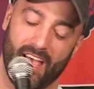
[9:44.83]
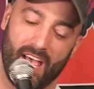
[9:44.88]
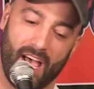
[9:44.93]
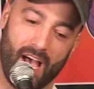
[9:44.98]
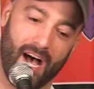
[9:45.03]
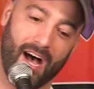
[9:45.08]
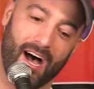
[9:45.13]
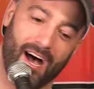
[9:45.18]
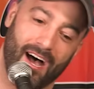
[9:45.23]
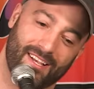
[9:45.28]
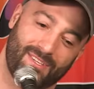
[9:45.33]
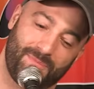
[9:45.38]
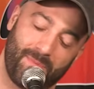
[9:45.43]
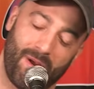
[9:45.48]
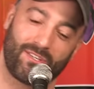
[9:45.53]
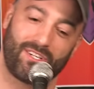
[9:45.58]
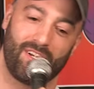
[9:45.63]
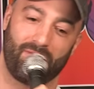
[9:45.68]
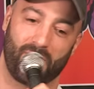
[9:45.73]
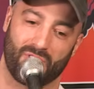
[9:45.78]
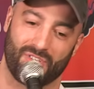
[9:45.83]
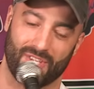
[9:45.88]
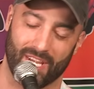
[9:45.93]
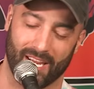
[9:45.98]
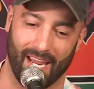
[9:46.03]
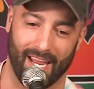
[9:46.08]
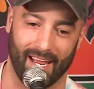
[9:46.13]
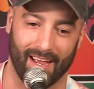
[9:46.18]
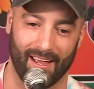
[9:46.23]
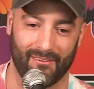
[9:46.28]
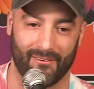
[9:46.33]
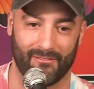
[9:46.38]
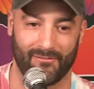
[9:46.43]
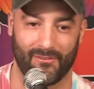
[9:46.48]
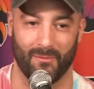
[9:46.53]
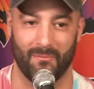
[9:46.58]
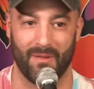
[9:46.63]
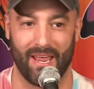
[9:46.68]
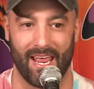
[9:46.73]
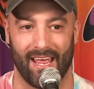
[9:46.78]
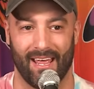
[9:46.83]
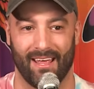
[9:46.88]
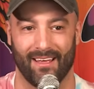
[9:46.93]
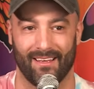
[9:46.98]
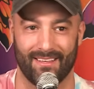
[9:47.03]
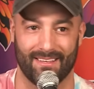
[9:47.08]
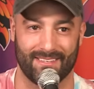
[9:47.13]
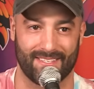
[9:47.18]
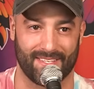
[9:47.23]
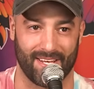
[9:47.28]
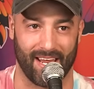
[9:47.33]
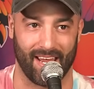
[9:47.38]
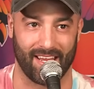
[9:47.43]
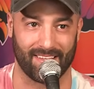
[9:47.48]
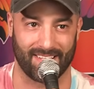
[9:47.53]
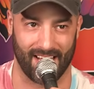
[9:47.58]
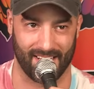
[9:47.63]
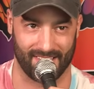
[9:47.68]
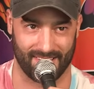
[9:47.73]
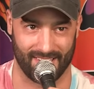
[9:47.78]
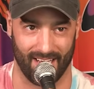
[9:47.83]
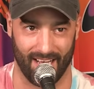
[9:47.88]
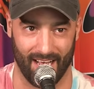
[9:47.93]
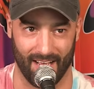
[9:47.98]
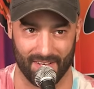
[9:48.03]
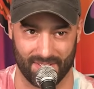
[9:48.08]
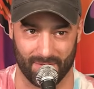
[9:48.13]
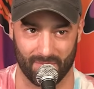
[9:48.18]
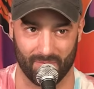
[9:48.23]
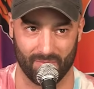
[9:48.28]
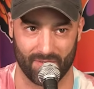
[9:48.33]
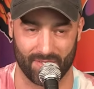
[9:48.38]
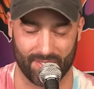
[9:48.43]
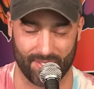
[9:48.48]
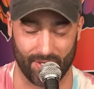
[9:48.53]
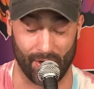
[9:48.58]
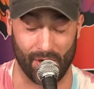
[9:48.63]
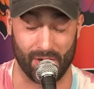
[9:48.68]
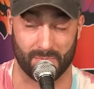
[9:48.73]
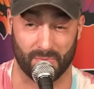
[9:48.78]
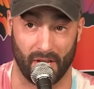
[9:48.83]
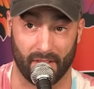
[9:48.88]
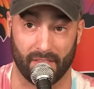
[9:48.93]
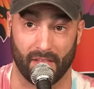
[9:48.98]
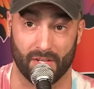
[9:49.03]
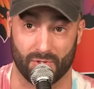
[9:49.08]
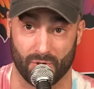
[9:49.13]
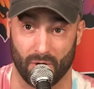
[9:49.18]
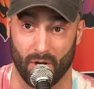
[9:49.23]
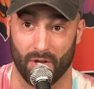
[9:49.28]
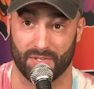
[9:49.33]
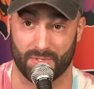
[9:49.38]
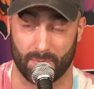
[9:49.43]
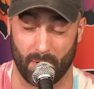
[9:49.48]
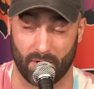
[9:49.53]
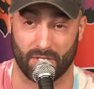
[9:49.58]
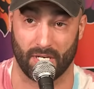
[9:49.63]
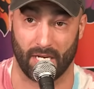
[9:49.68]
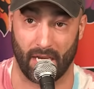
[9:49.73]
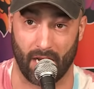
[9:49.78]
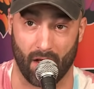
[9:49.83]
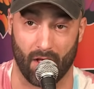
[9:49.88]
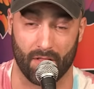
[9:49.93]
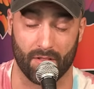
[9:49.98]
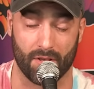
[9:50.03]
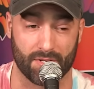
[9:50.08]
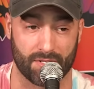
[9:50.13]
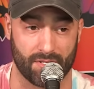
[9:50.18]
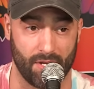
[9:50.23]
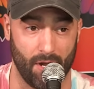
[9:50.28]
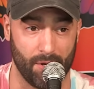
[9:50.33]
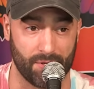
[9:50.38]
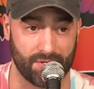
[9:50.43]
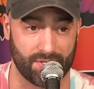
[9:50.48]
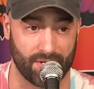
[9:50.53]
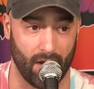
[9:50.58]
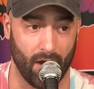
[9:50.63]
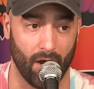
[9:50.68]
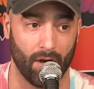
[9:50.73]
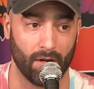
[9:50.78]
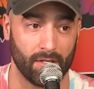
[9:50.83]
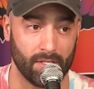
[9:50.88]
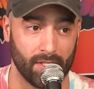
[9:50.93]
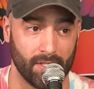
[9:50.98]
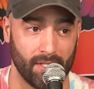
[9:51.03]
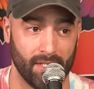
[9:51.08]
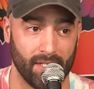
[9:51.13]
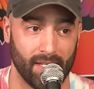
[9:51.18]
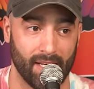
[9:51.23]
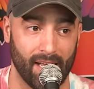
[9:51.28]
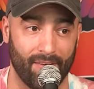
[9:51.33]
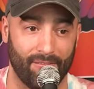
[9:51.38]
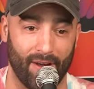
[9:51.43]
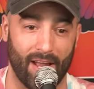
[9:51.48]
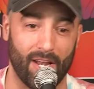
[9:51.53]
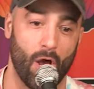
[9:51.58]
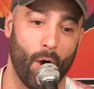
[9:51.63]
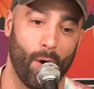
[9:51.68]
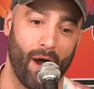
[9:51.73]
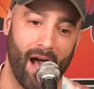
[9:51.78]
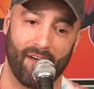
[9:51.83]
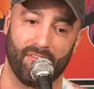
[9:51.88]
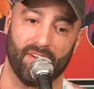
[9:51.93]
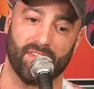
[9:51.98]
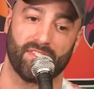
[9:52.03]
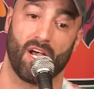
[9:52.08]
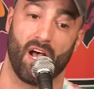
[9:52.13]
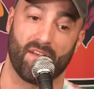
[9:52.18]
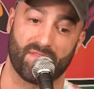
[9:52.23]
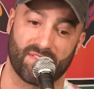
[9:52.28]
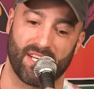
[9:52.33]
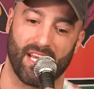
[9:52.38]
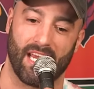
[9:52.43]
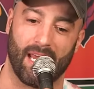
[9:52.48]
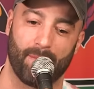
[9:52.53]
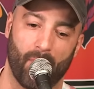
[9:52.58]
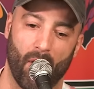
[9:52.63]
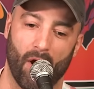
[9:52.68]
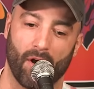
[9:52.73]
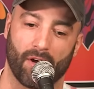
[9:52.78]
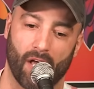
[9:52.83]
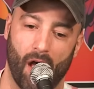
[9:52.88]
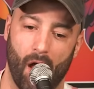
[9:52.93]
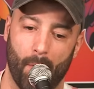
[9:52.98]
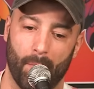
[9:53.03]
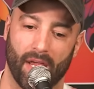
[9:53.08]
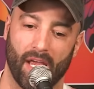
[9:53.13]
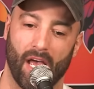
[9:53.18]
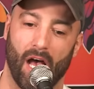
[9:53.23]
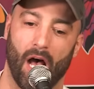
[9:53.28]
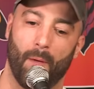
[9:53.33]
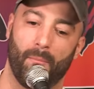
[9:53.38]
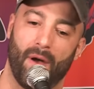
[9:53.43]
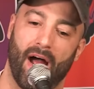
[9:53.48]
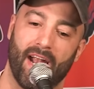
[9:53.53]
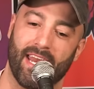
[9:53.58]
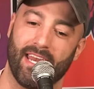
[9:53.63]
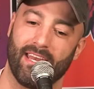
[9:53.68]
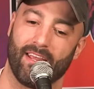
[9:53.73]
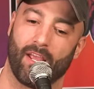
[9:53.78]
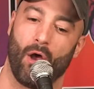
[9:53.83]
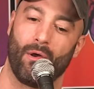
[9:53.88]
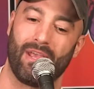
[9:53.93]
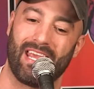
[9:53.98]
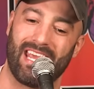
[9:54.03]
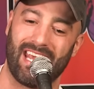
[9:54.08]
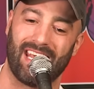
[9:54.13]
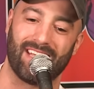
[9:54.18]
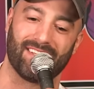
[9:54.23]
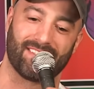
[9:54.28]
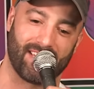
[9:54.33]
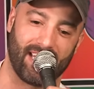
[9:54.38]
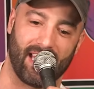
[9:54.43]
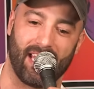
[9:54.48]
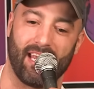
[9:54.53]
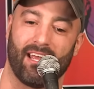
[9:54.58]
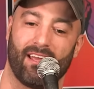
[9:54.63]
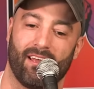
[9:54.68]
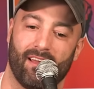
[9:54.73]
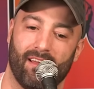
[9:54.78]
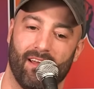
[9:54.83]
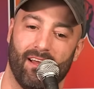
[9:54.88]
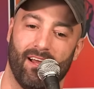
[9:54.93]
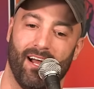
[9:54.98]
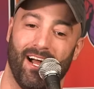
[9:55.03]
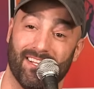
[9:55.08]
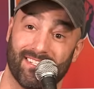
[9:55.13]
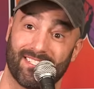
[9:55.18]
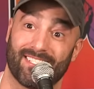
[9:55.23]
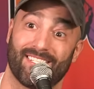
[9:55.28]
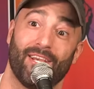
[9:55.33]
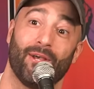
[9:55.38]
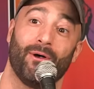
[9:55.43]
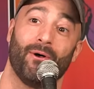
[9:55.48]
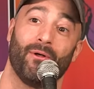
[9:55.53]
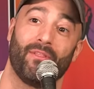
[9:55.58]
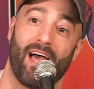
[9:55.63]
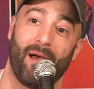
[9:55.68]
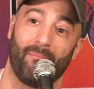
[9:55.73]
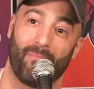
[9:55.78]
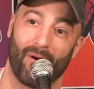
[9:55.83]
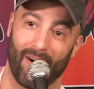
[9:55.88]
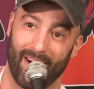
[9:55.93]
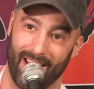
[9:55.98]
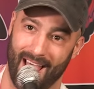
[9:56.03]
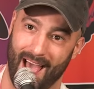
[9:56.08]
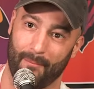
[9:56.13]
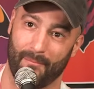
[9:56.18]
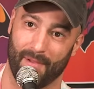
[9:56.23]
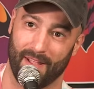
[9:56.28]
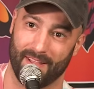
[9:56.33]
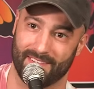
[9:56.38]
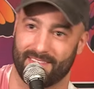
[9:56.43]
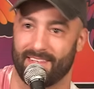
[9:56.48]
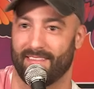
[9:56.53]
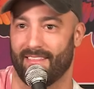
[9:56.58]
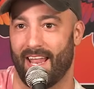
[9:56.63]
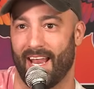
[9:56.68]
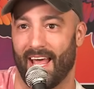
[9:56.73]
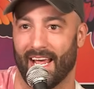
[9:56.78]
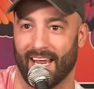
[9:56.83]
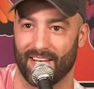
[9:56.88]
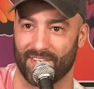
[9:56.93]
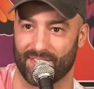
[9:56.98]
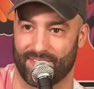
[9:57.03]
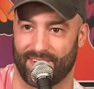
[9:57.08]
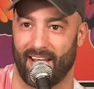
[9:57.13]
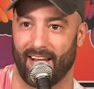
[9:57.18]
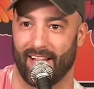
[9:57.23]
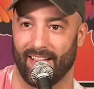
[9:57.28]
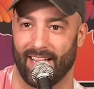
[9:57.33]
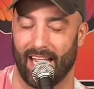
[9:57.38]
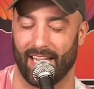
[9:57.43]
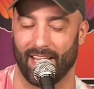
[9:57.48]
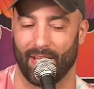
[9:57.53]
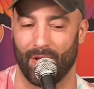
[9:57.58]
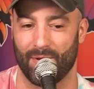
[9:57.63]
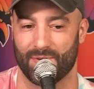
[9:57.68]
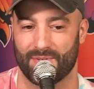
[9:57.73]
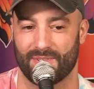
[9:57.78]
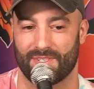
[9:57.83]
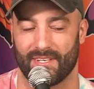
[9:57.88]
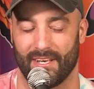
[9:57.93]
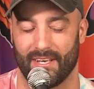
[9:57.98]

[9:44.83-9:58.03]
Especially if you're singing. For me, singing takes some serious breath control, especially getting on those notes. So if I know I have a tough singing part coming up, I need to go easy until that part happens, and then I can just kind of let loose.